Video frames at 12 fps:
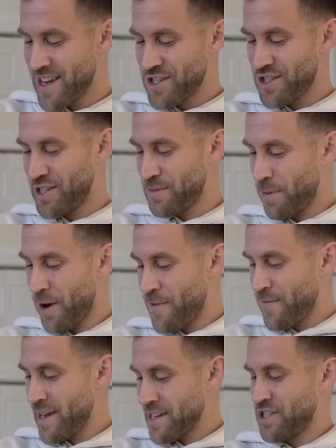She's
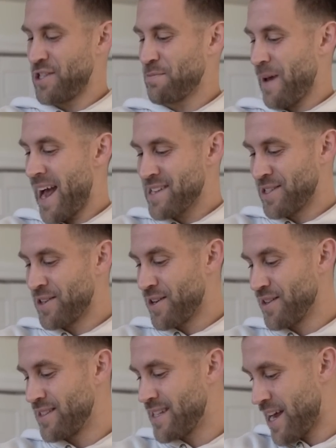perfect. She's passing
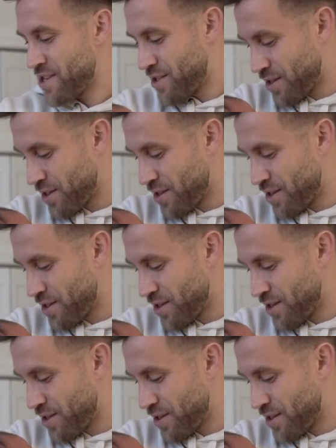all the tests.